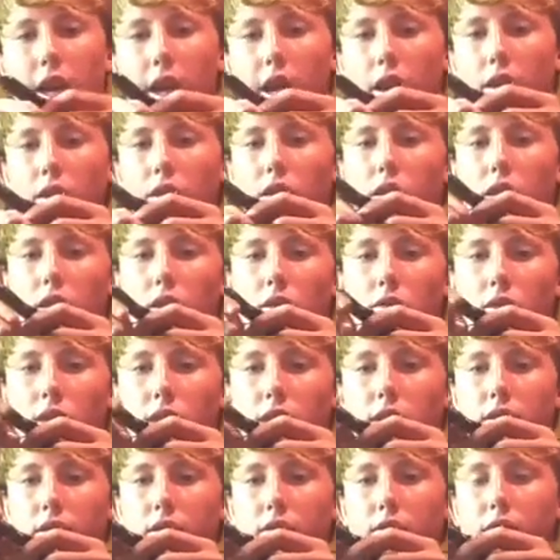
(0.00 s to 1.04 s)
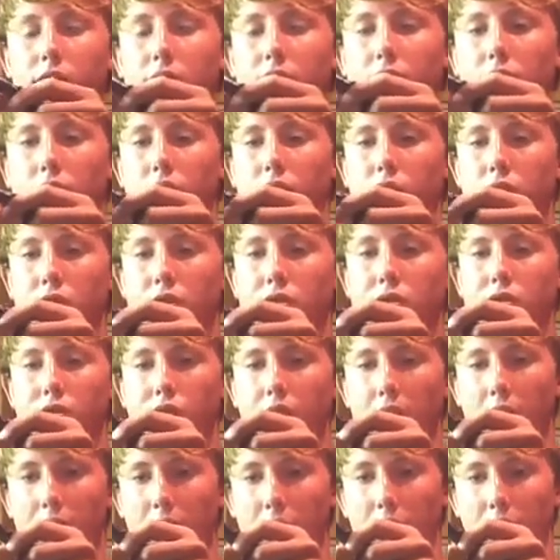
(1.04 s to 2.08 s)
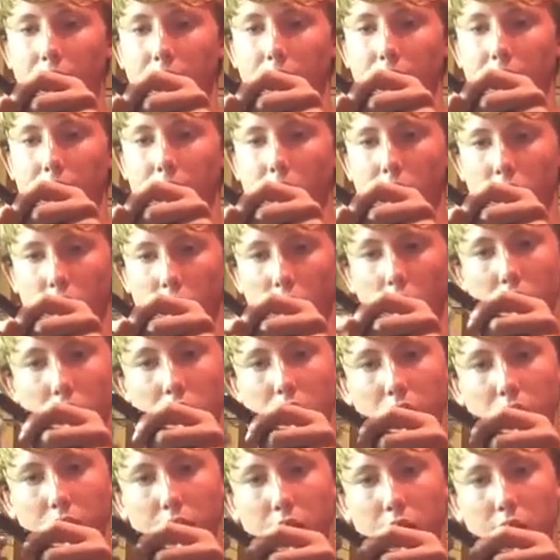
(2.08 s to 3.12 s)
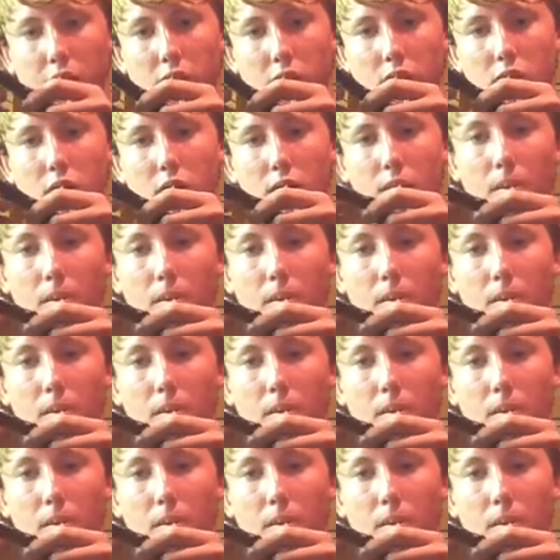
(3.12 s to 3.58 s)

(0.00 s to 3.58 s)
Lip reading: and what you do, you don't just drag it across the weeds.